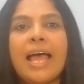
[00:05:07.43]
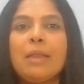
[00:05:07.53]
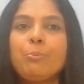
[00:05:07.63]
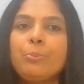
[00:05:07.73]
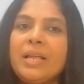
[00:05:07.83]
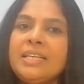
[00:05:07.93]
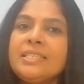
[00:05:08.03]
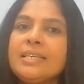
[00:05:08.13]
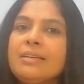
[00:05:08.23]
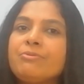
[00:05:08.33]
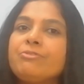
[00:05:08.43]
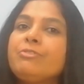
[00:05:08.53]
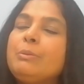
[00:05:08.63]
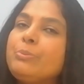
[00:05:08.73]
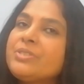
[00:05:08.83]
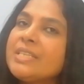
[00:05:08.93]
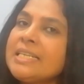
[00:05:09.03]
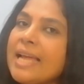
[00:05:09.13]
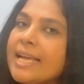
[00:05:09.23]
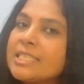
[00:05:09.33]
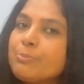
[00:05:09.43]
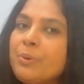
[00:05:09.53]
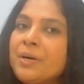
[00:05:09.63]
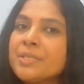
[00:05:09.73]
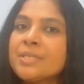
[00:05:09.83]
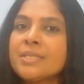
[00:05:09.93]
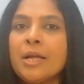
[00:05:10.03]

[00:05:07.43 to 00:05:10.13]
and plaintiff will present experts